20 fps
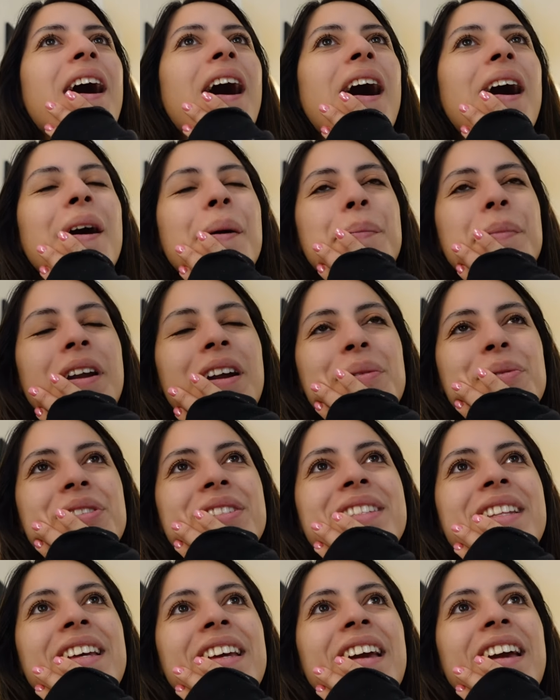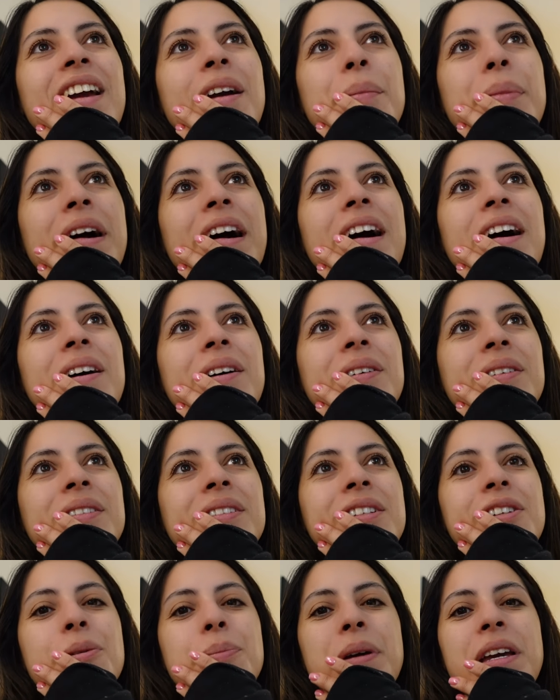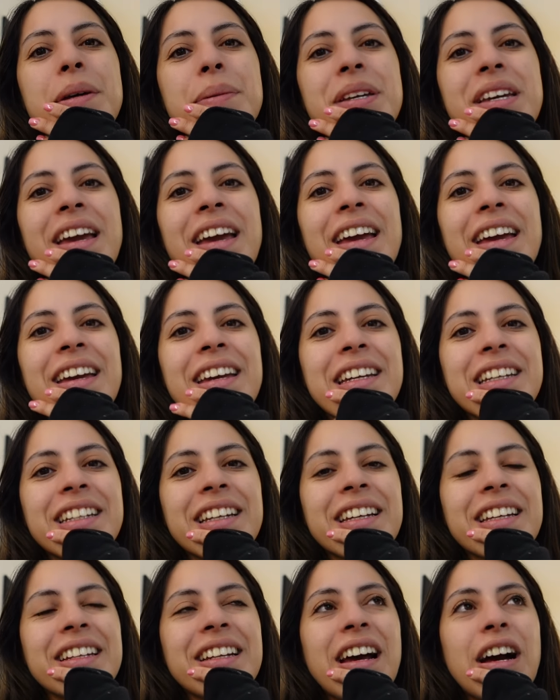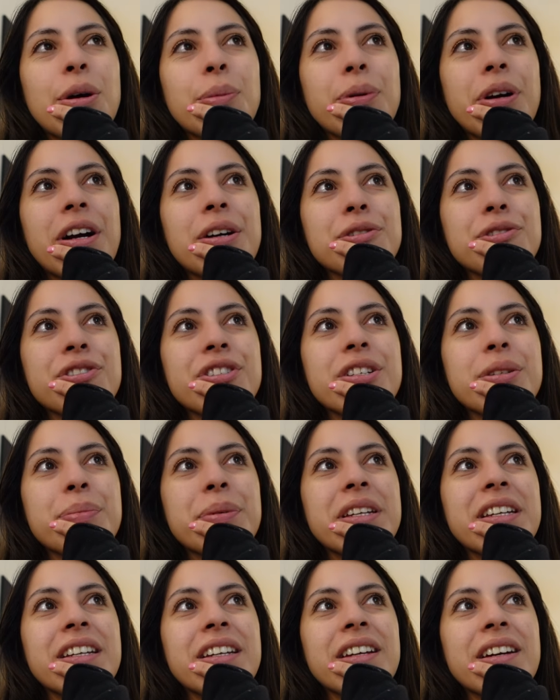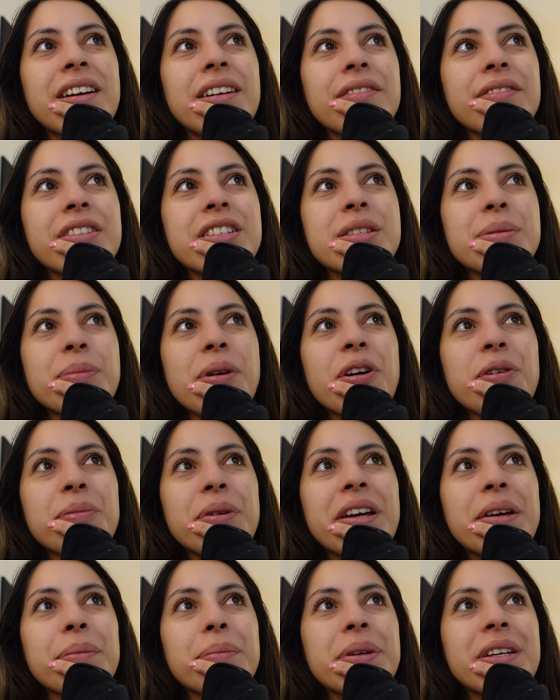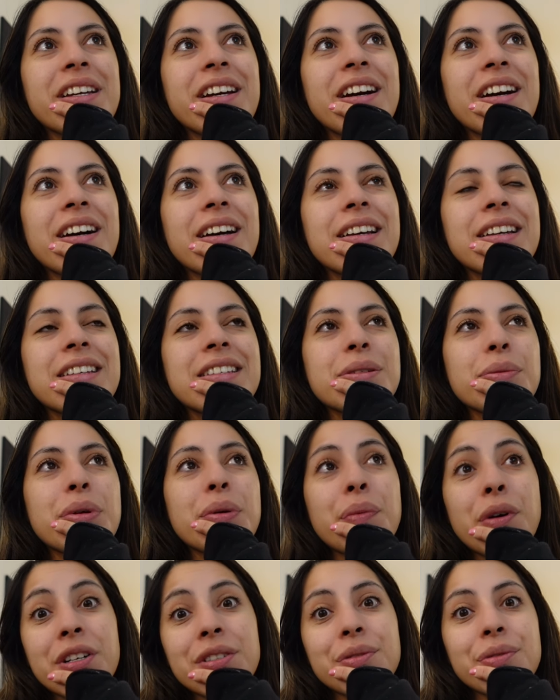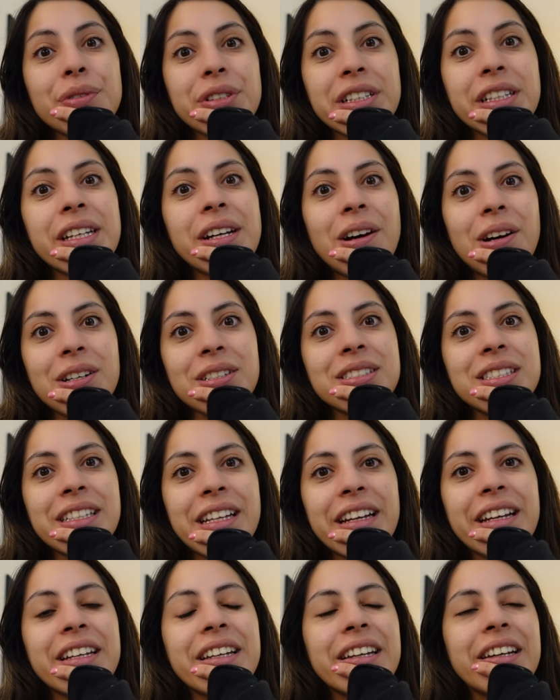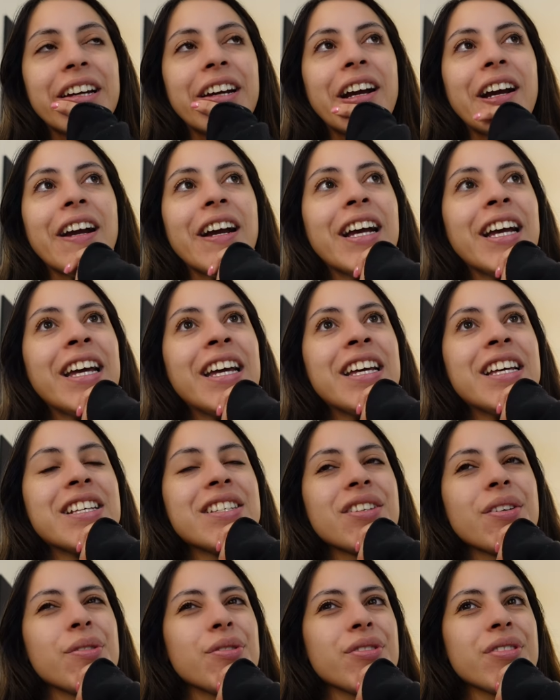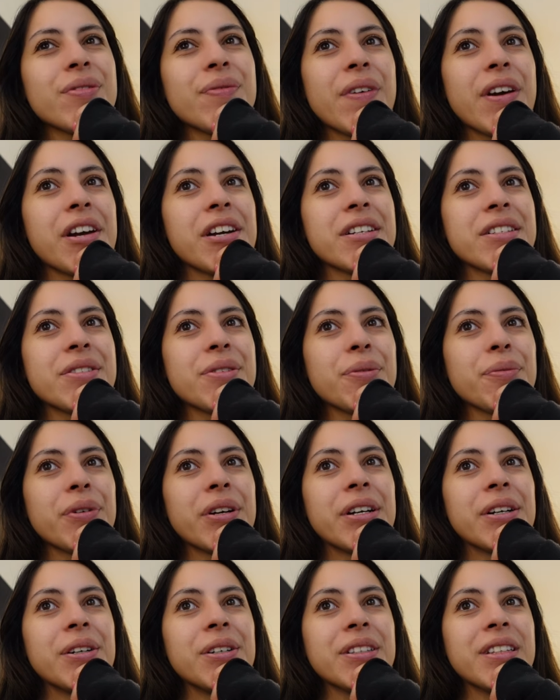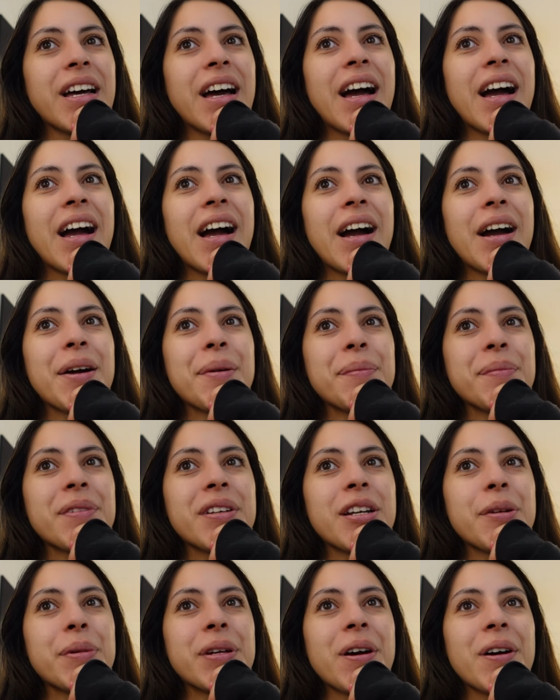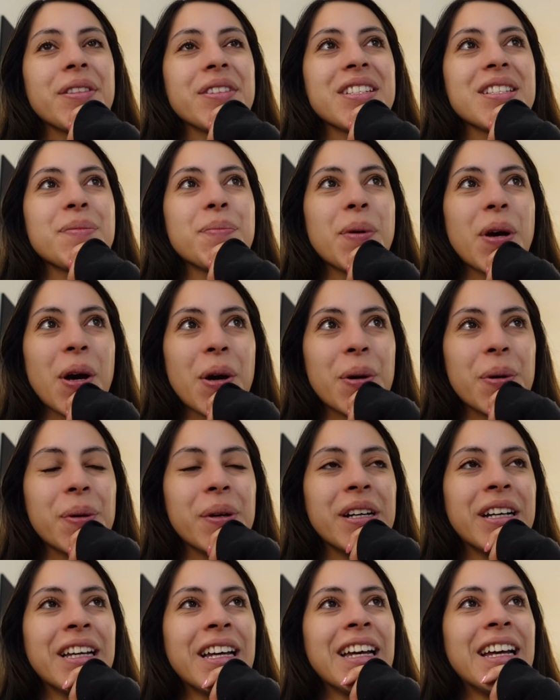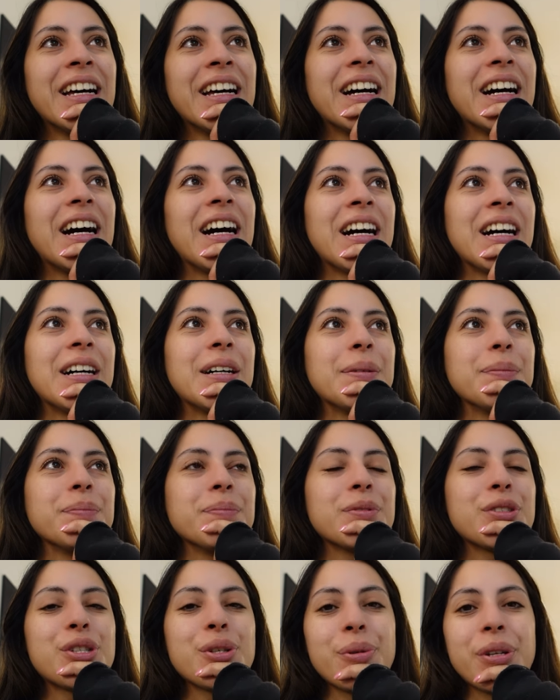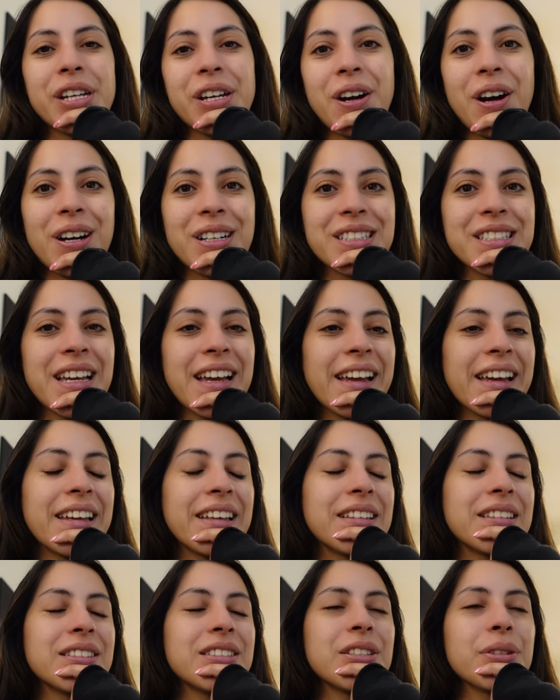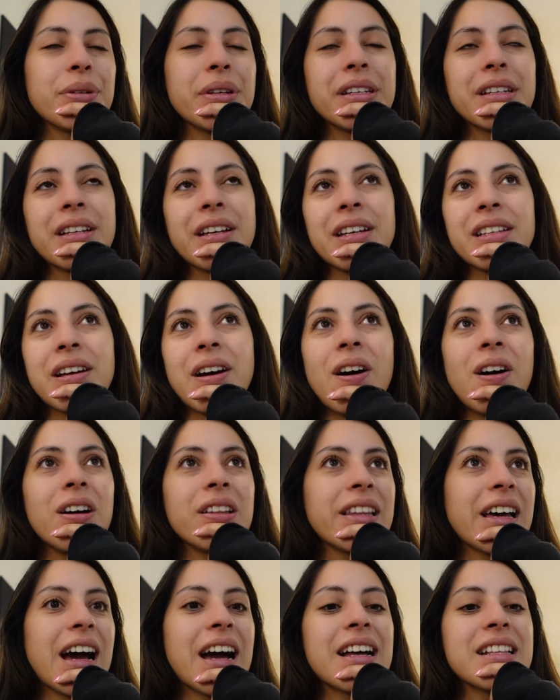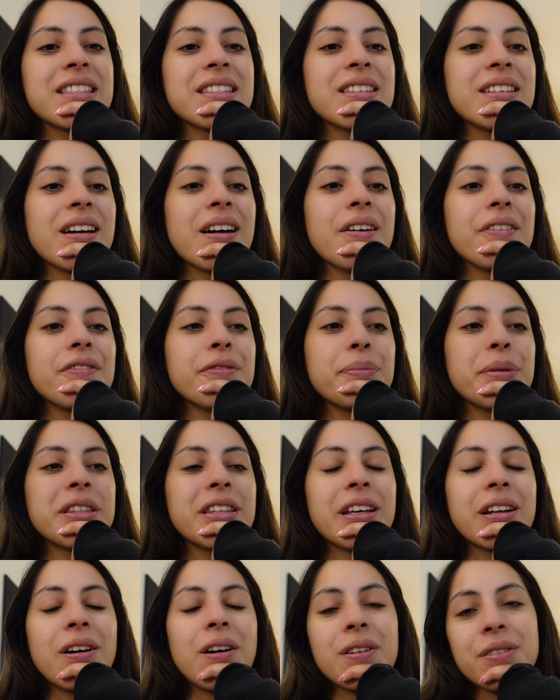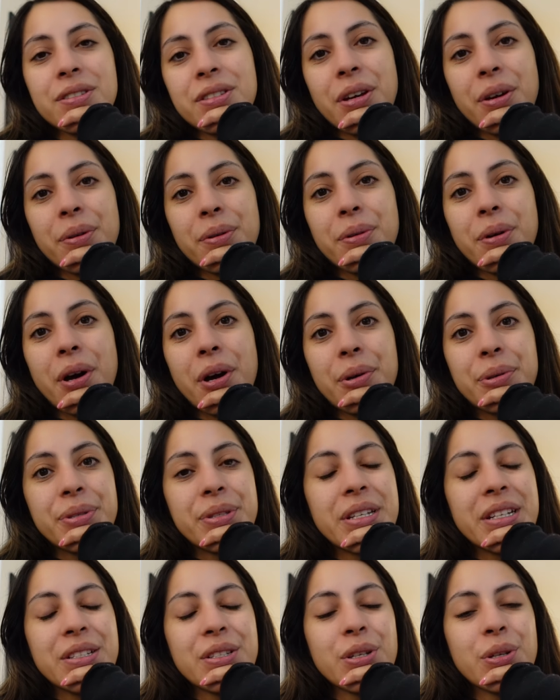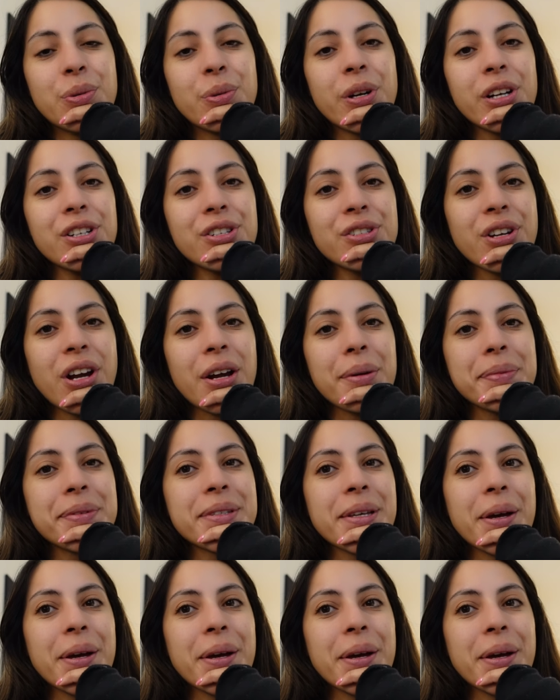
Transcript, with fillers: Um, but I'm just thinking about little baby Ade and how proud she'd be of this moment because we worked really hard to get here. So it's just very surreal that I'm going to be on this boat um, shooting content, doing all that stuff, but then also hosting two workshops.